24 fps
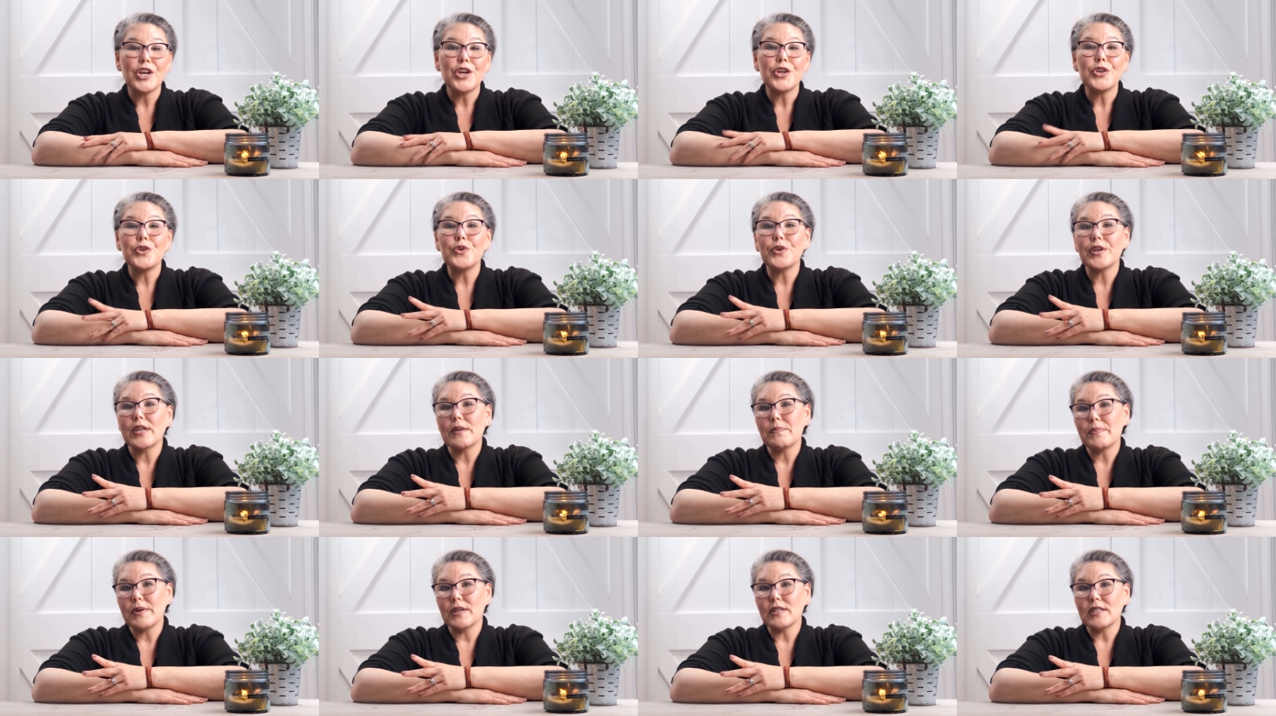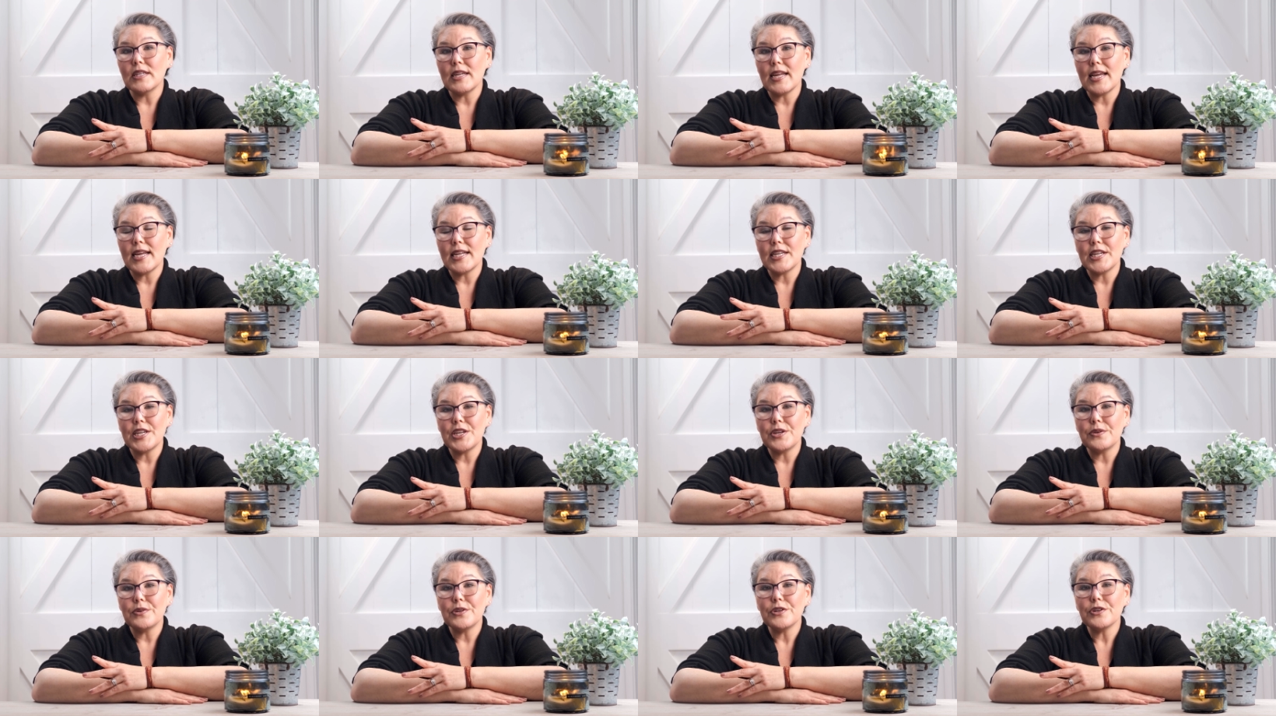You can build an
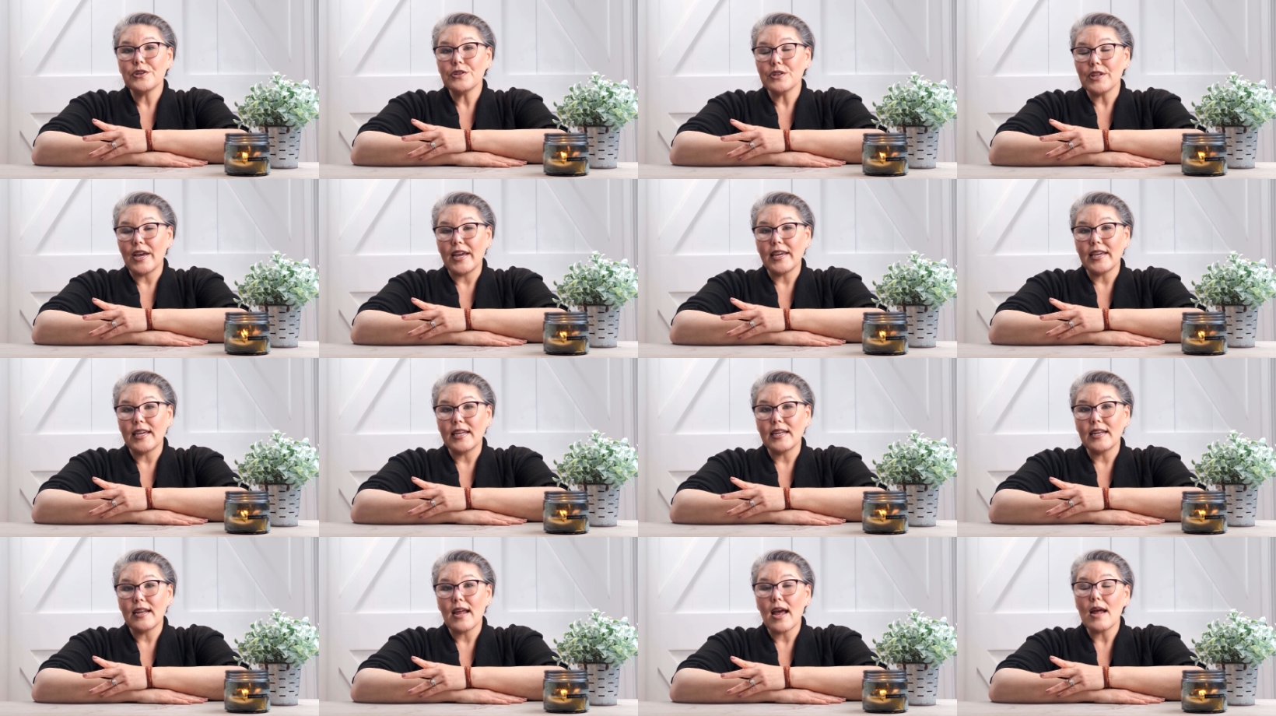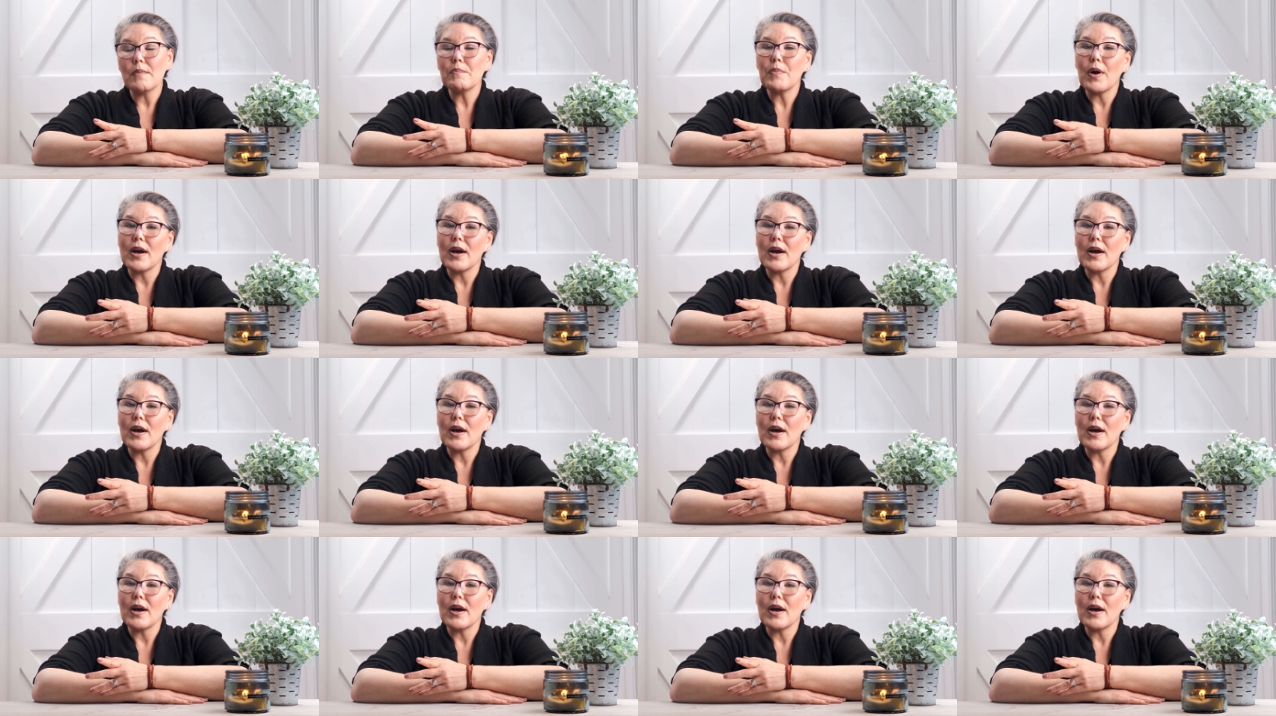ADU to your liking and